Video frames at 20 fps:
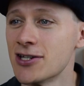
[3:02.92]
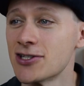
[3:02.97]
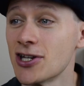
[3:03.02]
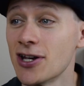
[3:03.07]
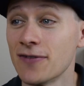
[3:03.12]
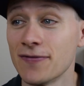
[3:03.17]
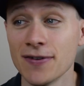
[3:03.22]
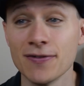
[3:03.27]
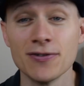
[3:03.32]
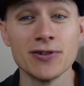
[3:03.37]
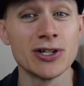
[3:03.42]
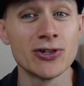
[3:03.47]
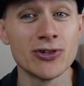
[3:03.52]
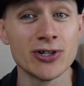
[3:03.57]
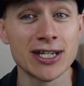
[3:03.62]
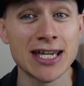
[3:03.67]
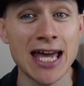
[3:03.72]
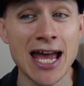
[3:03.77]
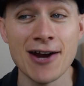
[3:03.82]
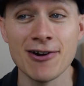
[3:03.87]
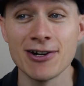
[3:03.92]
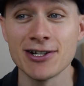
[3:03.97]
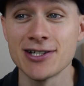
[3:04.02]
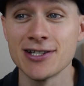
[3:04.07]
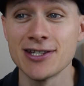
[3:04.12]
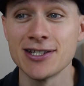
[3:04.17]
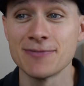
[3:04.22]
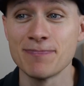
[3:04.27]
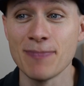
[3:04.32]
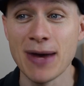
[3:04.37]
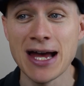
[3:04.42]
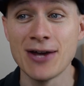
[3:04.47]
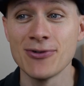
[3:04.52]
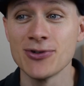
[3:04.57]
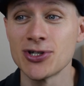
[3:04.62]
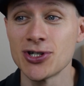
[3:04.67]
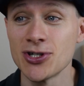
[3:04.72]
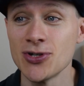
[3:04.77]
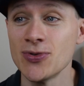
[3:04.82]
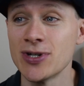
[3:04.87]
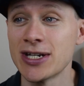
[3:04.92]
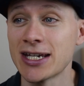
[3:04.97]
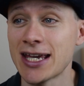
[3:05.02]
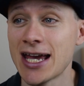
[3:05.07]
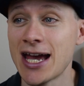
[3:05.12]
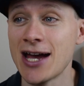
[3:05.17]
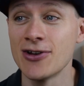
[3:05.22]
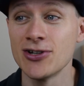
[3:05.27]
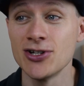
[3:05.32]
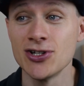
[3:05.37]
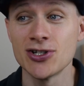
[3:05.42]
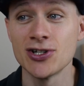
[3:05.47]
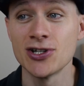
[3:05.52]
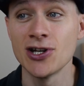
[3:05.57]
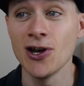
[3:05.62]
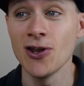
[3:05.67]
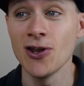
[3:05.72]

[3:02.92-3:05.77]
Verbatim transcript: So if you've already got a character that's bound to an account, you should